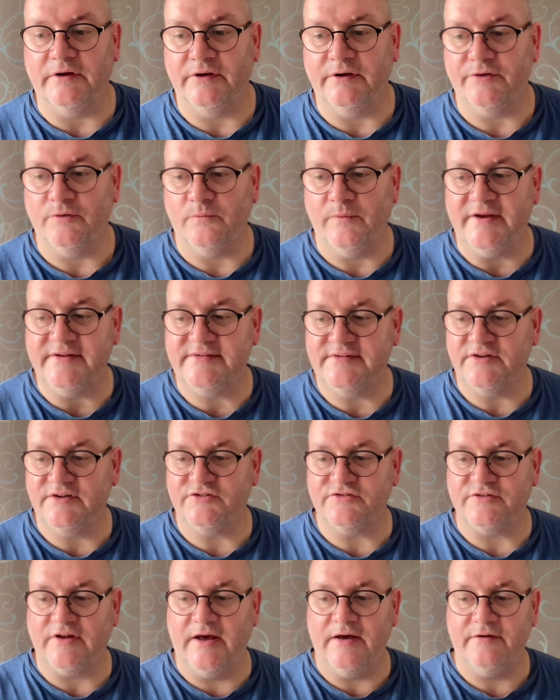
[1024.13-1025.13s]
the waiting
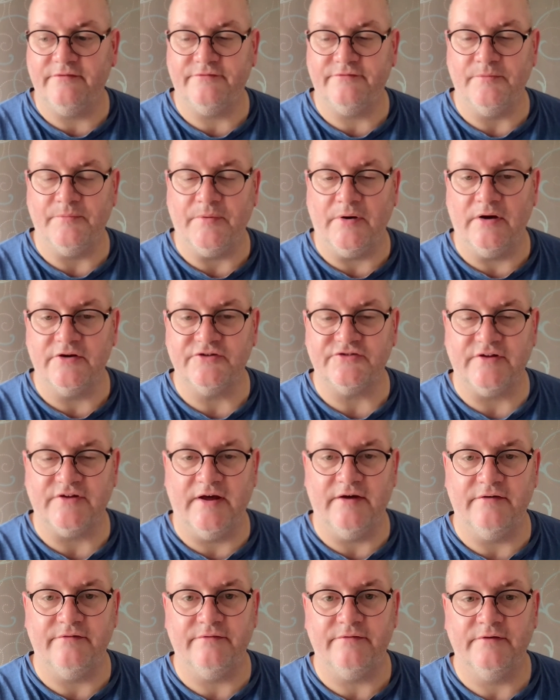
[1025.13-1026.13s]
staff, the bar
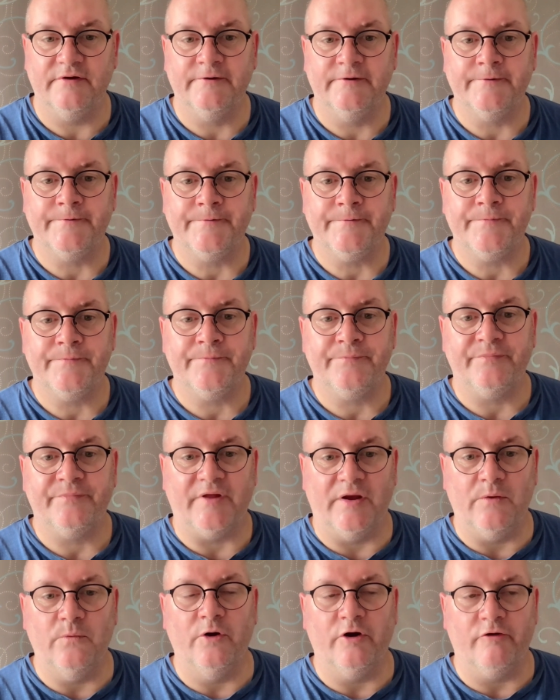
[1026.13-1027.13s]
staff.
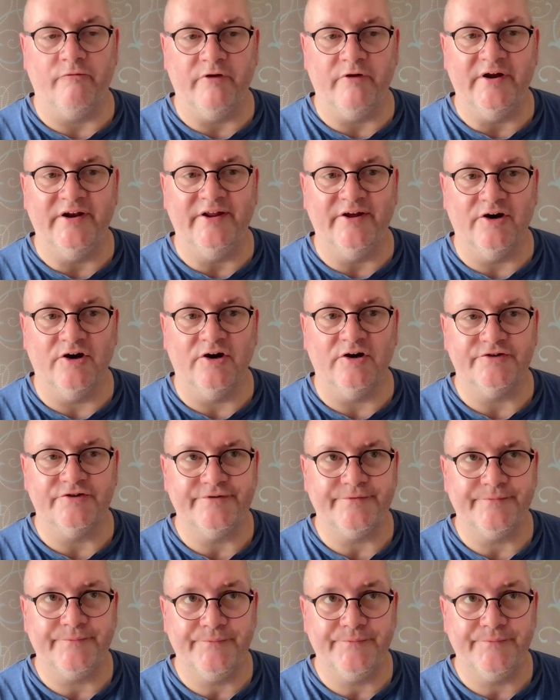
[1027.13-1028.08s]
They work really hard,